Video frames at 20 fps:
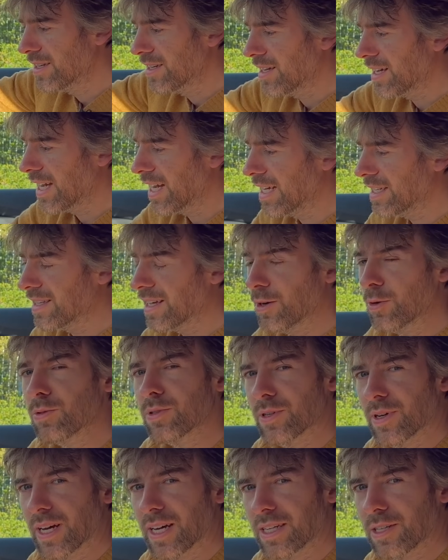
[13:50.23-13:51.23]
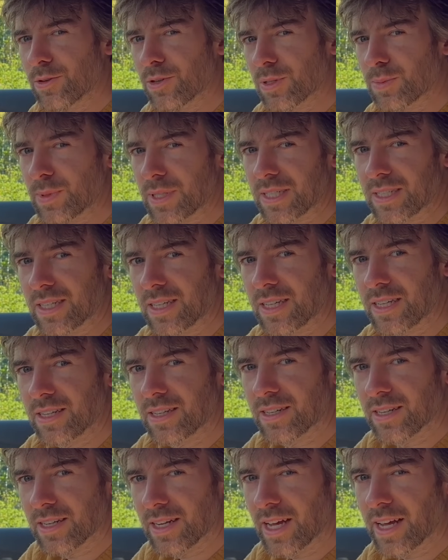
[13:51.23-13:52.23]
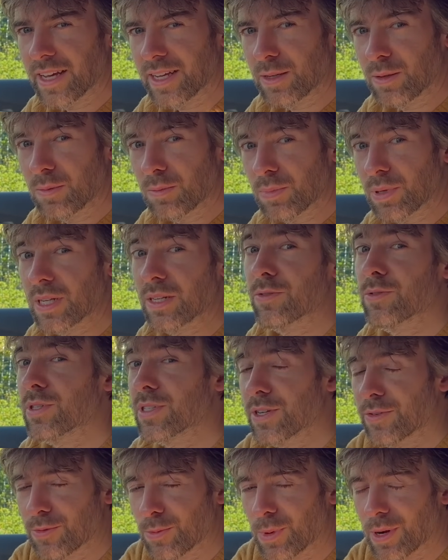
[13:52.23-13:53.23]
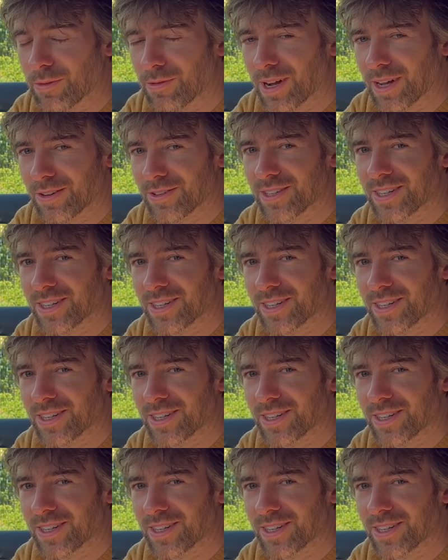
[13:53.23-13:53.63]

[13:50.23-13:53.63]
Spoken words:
and that also had USB-C and A, but it was a different way around.